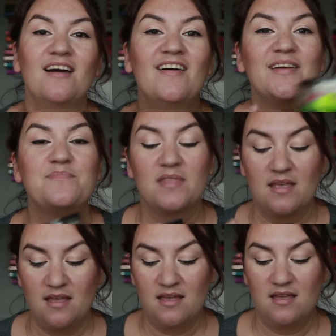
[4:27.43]
All right,
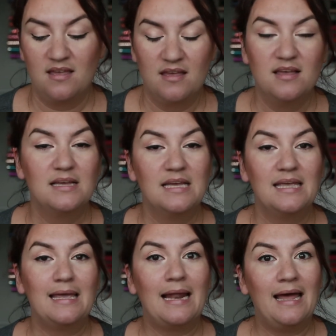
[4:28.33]

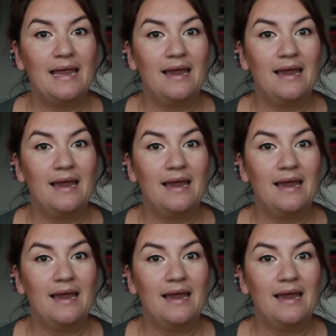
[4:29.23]
get out of